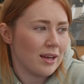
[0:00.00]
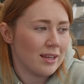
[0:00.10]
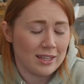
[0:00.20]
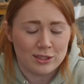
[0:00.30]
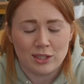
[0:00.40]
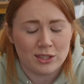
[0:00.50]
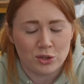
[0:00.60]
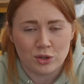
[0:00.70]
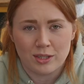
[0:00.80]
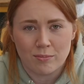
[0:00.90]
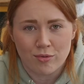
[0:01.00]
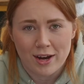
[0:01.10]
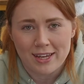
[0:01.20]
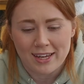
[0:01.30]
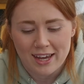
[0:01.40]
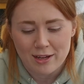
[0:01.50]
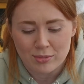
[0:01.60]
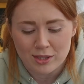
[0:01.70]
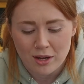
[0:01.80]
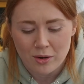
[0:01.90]
It's just a brain game,
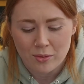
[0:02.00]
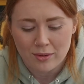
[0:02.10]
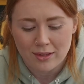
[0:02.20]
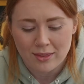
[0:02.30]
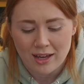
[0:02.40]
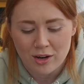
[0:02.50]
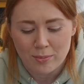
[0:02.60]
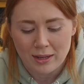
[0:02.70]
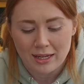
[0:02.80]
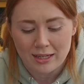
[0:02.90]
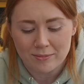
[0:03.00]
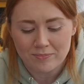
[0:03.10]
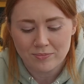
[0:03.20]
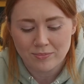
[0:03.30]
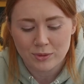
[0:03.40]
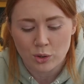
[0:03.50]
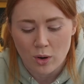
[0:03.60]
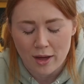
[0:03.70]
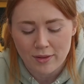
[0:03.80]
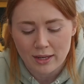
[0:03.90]
so that'll be cool.
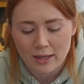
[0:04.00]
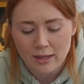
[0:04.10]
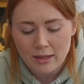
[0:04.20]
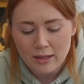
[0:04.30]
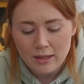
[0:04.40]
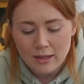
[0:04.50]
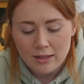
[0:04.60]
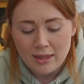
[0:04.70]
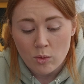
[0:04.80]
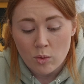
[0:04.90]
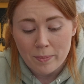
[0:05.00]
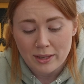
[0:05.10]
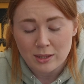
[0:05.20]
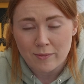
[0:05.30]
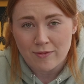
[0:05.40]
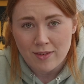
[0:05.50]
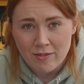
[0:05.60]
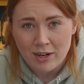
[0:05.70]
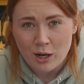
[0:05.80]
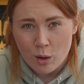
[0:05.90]
I think there will be some
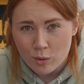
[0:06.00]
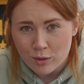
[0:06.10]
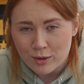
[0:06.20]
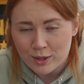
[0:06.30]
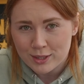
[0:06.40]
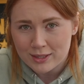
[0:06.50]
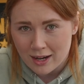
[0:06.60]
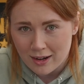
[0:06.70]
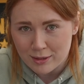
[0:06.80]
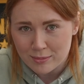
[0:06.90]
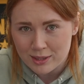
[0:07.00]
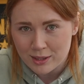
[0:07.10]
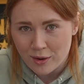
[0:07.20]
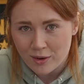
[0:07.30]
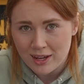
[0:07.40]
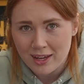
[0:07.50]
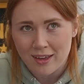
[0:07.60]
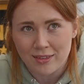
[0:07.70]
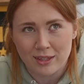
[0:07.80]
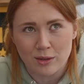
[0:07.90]
very long times on it. I
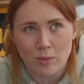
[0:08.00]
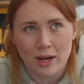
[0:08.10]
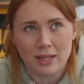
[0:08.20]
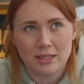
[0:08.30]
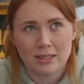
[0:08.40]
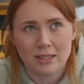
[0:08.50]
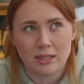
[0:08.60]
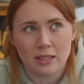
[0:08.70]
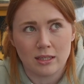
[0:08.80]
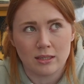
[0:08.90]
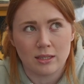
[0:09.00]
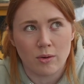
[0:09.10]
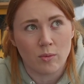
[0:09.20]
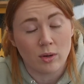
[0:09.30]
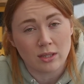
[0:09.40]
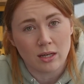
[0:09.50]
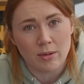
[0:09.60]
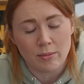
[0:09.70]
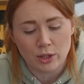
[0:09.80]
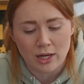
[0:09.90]
think the weight, so it was going to be much